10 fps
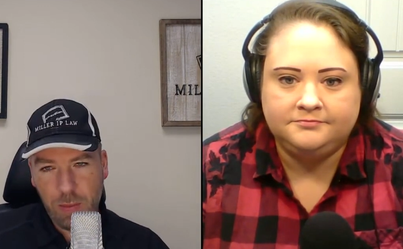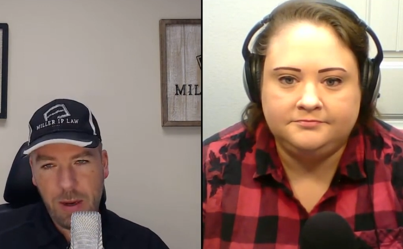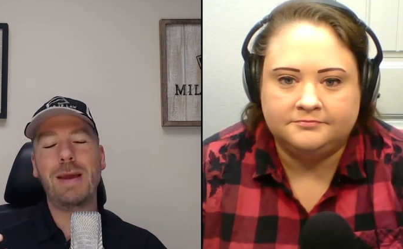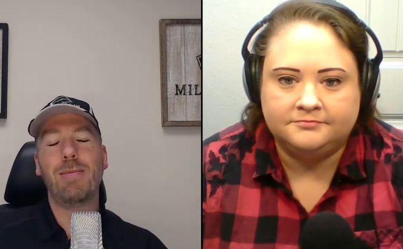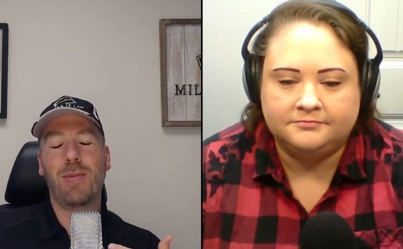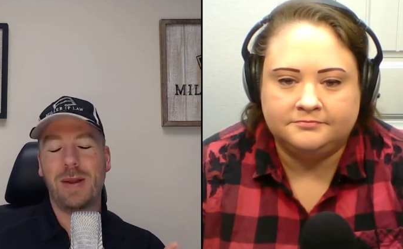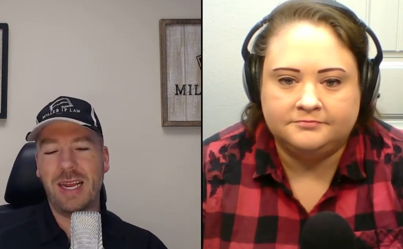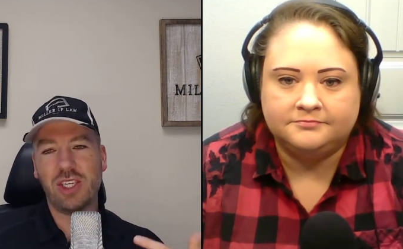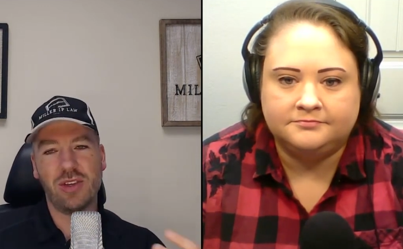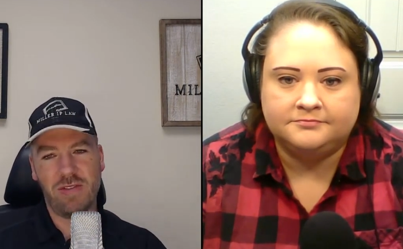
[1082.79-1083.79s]
Speaker 1: people
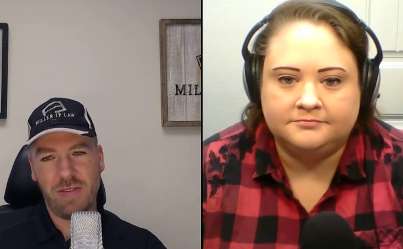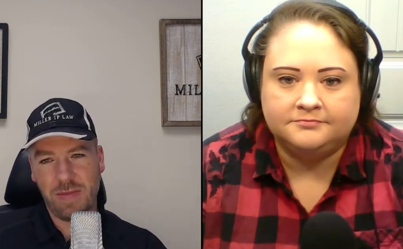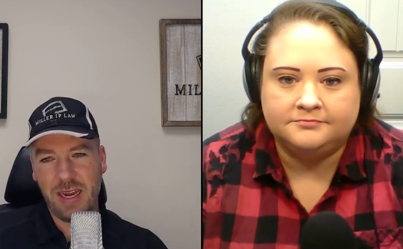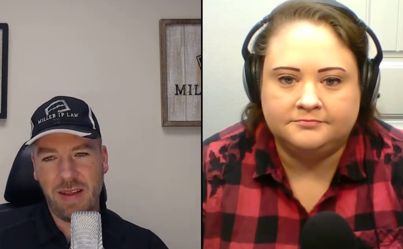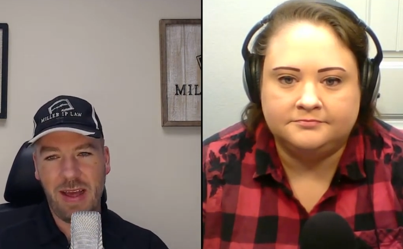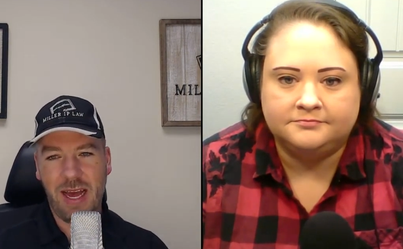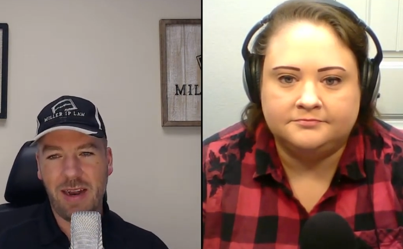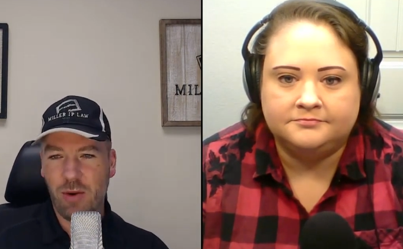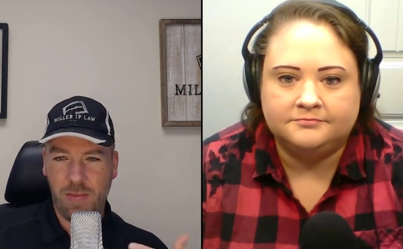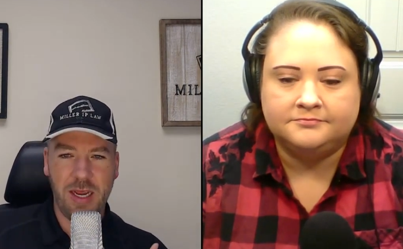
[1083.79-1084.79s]
potentially from getting that
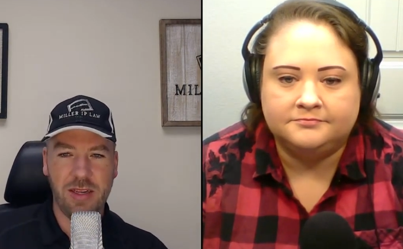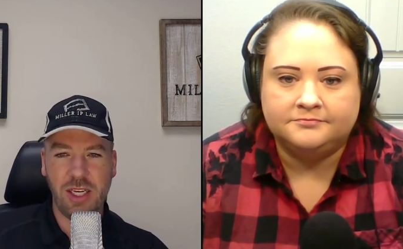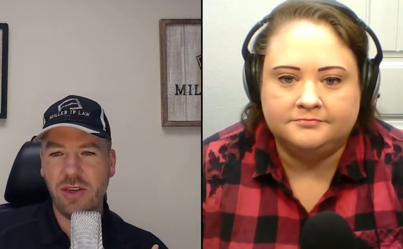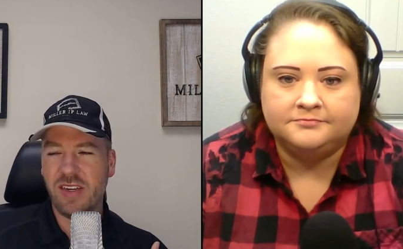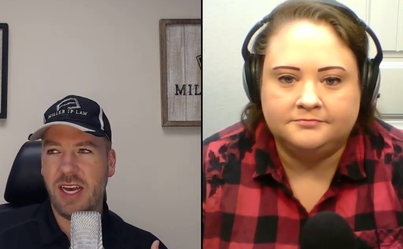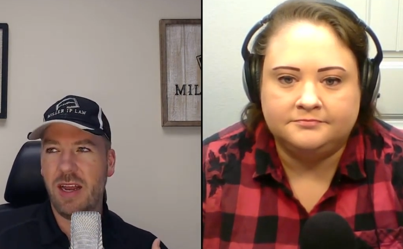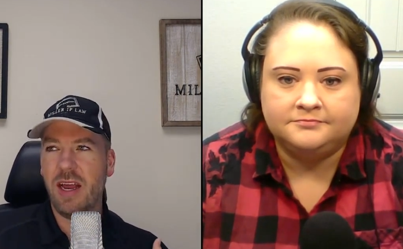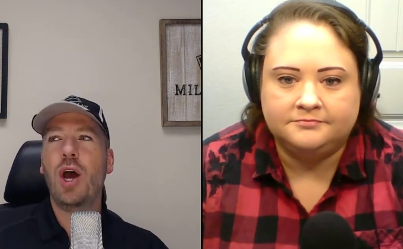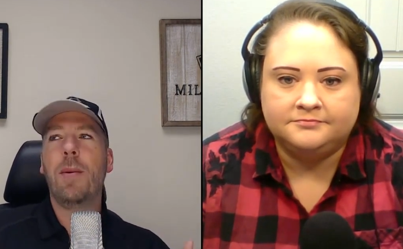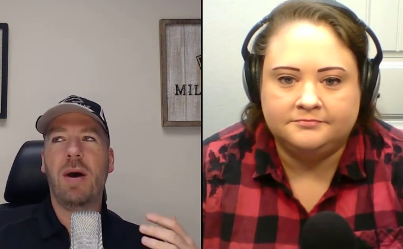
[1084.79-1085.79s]
or be able to use it.
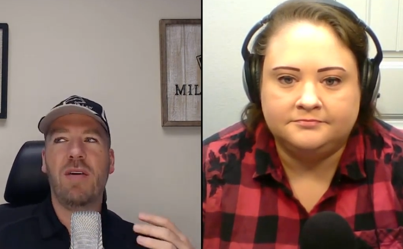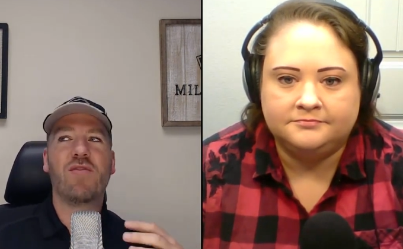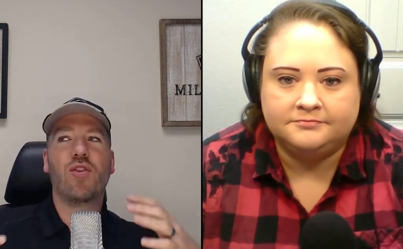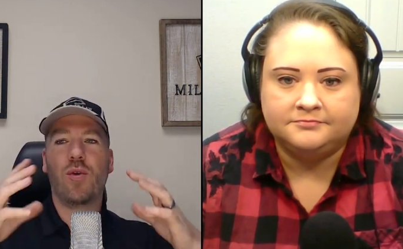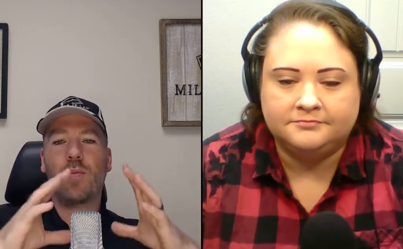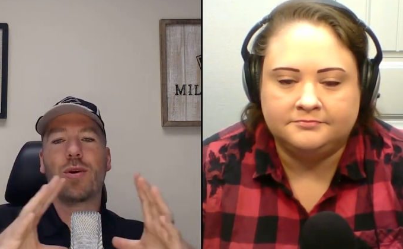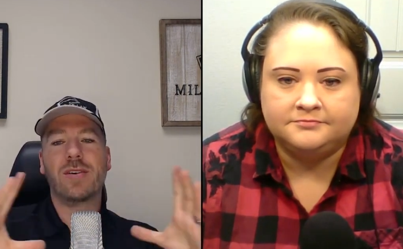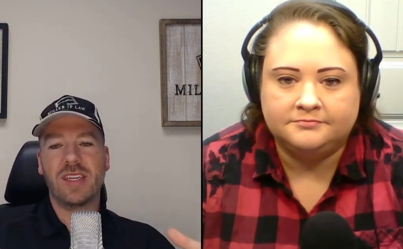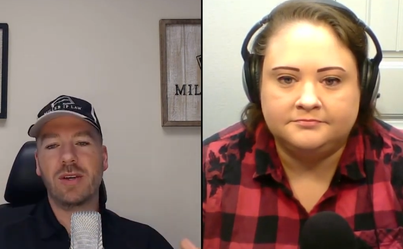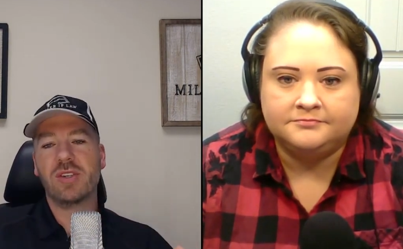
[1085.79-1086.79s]
But for the
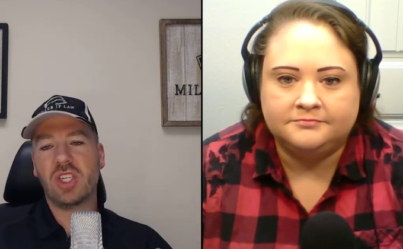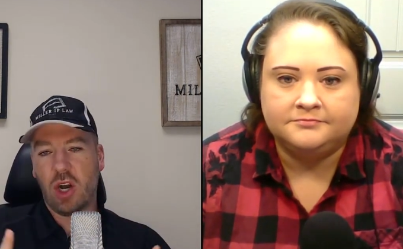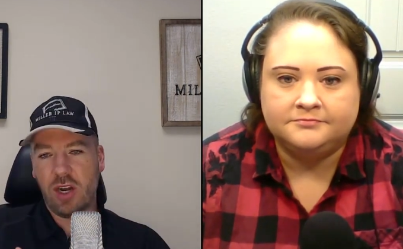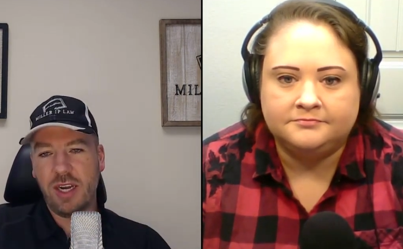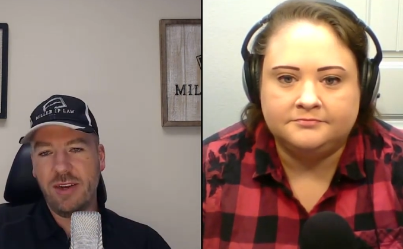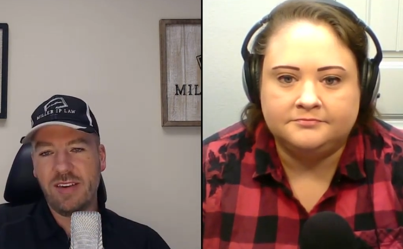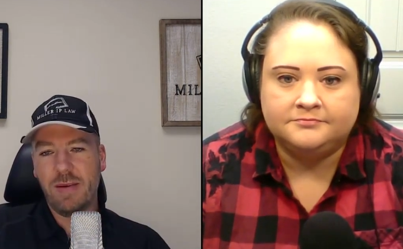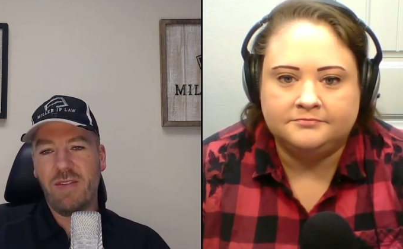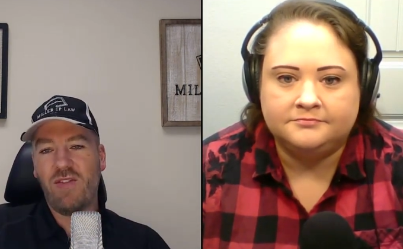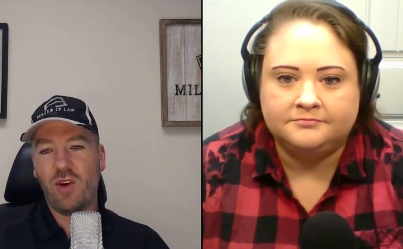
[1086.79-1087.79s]
person that was started to use it
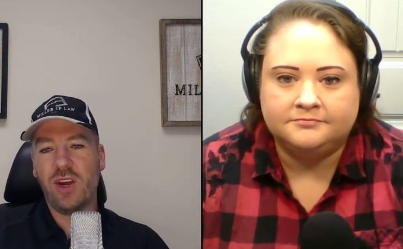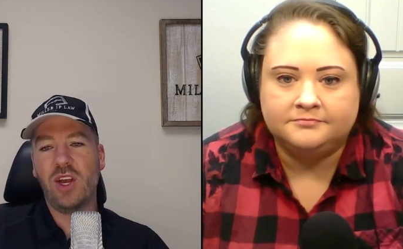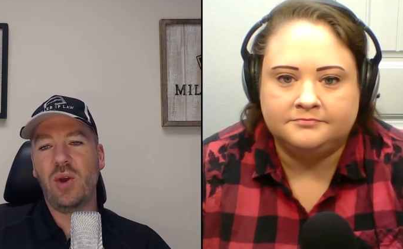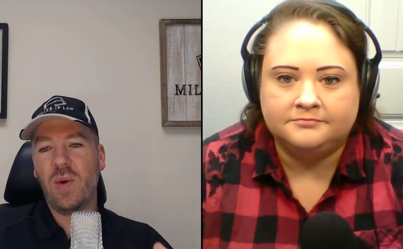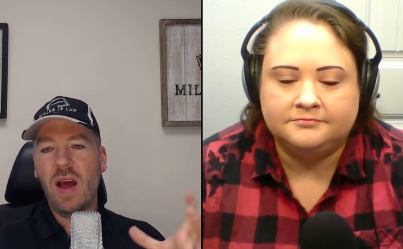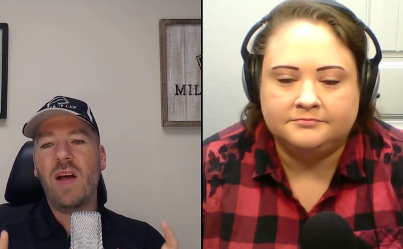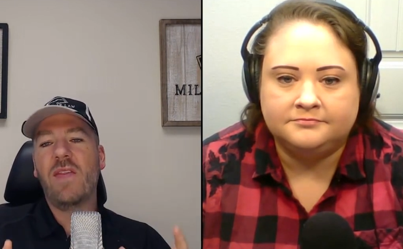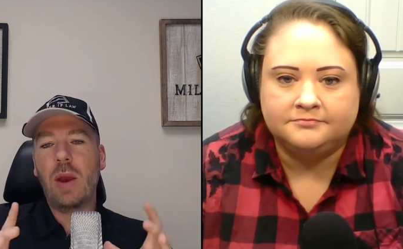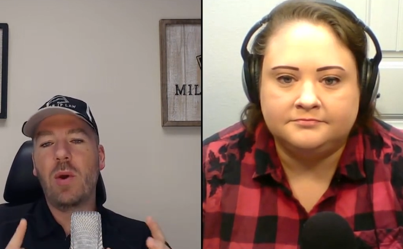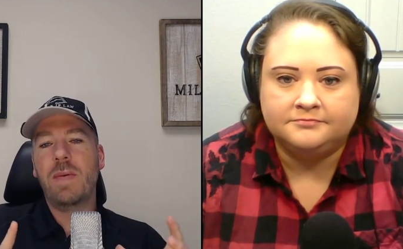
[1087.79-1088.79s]
before you,
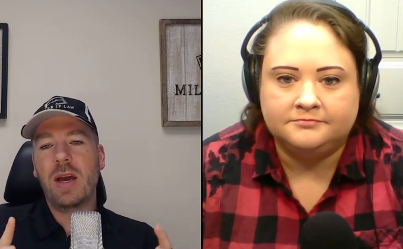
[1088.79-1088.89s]
they would be